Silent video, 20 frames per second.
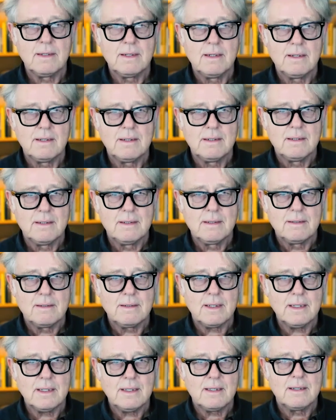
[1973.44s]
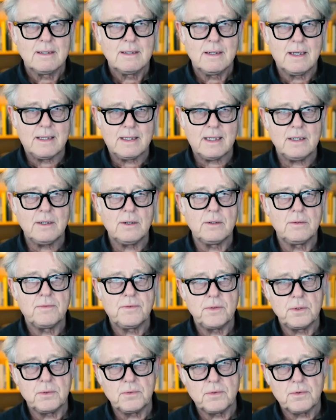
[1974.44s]
Yep. Right. Okay. And then if
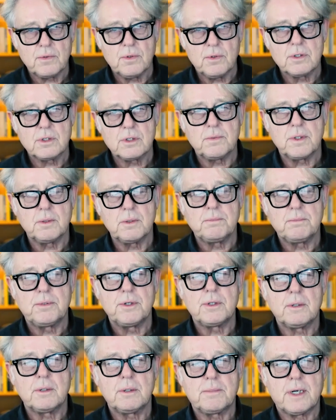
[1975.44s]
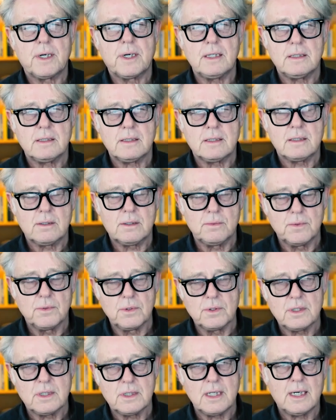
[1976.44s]
you of course want to put the price
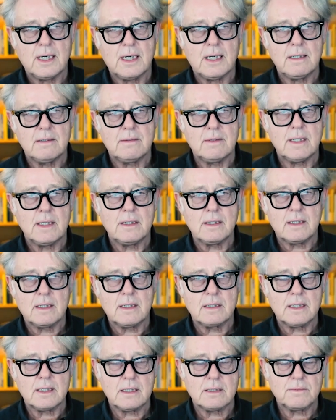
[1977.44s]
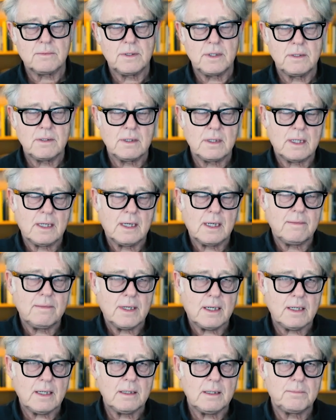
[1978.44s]
towards the higher end because that's where you're going to have the
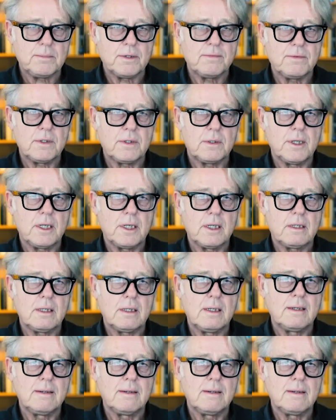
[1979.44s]
higher profitability.